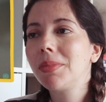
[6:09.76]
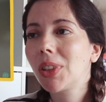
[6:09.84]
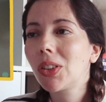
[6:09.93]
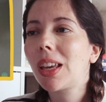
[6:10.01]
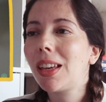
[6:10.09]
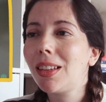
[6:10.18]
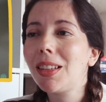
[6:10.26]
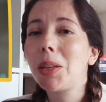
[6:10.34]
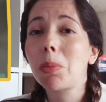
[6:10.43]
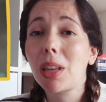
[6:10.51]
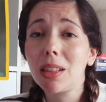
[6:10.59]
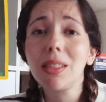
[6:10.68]
Okay,
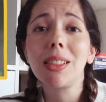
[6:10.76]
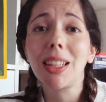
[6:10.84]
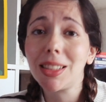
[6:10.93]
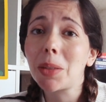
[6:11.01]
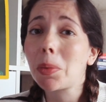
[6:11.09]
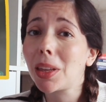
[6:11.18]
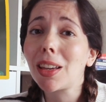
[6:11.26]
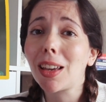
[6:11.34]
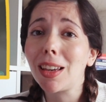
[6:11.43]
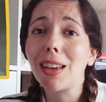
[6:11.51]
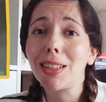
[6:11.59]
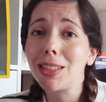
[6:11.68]
emails. That's something
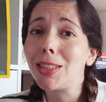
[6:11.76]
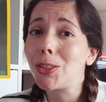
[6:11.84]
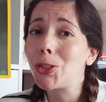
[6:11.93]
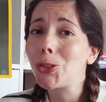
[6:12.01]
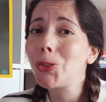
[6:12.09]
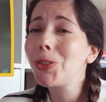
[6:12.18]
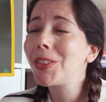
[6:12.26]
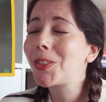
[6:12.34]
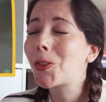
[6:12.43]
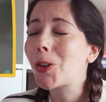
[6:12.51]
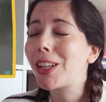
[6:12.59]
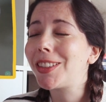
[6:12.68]
I still do
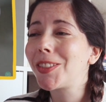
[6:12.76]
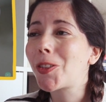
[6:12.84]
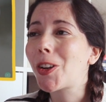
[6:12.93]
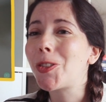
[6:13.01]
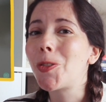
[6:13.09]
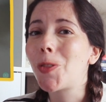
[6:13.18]
quite